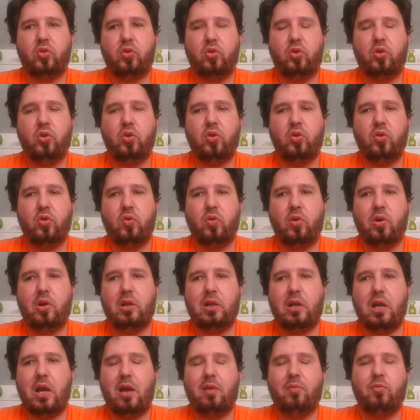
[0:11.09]
2 a
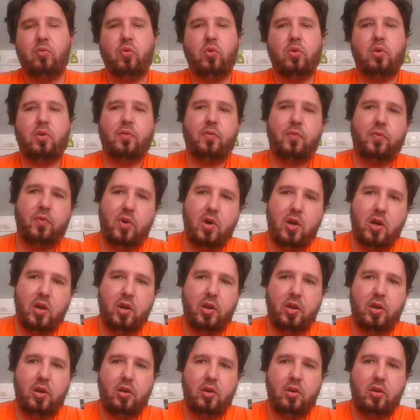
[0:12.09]
lot more
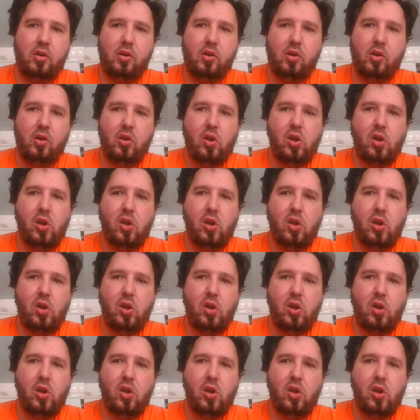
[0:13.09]
fun